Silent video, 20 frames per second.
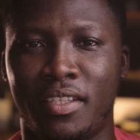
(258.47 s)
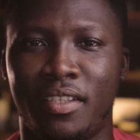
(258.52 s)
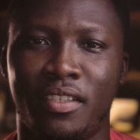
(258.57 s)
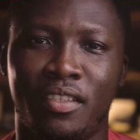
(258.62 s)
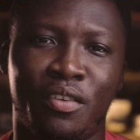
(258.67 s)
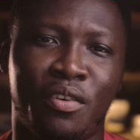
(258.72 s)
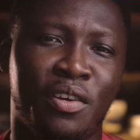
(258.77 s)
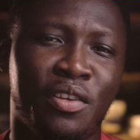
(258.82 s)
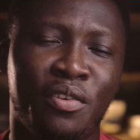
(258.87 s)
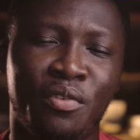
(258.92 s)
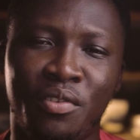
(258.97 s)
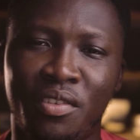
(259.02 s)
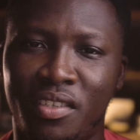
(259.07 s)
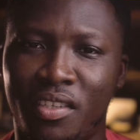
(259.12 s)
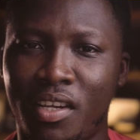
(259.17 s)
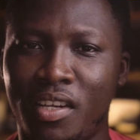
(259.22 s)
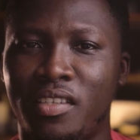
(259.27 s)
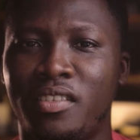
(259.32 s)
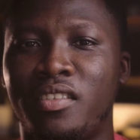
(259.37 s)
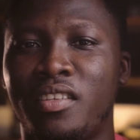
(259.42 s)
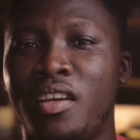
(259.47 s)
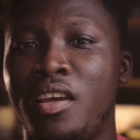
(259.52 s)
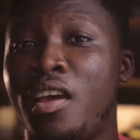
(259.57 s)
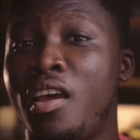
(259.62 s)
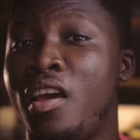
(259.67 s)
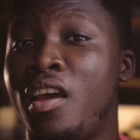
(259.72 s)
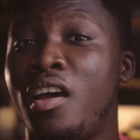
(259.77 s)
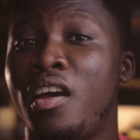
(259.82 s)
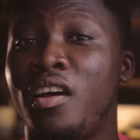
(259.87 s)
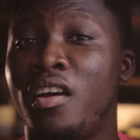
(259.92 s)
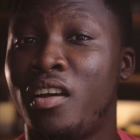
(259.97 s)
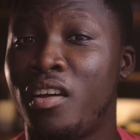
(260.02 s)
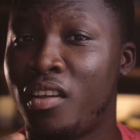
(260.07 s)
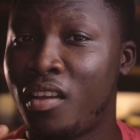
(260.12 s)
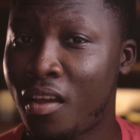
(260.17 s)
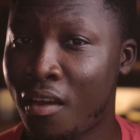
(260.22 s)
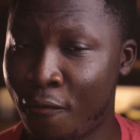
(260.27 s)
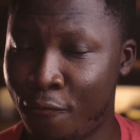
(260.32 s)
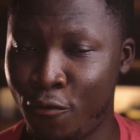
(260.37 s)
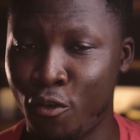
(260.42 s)
So I used just
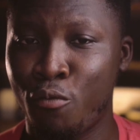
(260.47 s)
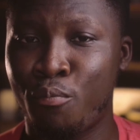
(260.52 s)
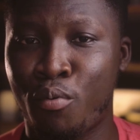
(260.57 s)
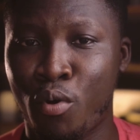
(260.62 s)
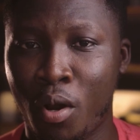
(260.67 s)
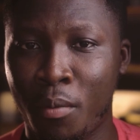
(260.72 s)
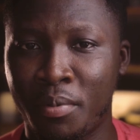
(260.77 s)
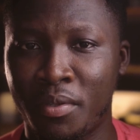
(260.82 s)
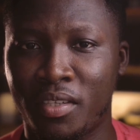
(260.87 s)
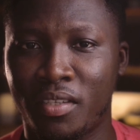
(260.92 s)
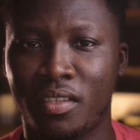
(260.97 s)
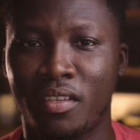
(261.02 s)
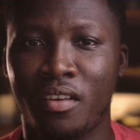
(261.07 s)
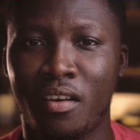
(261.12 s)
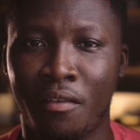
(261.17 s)
a few props